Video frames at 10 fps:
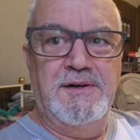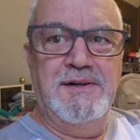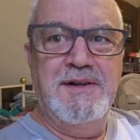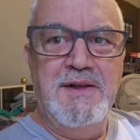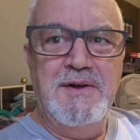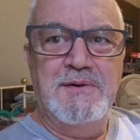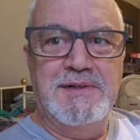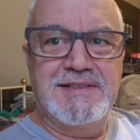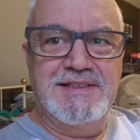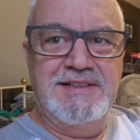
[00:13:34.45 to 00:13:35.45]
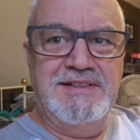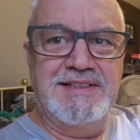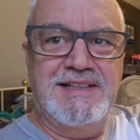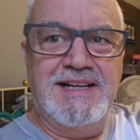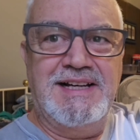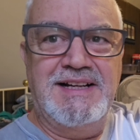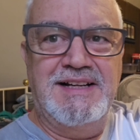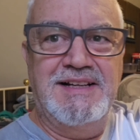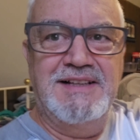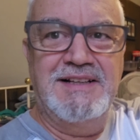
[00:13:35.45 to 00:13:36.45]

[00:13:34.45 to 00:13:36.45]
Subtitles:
We'll just leave it at that.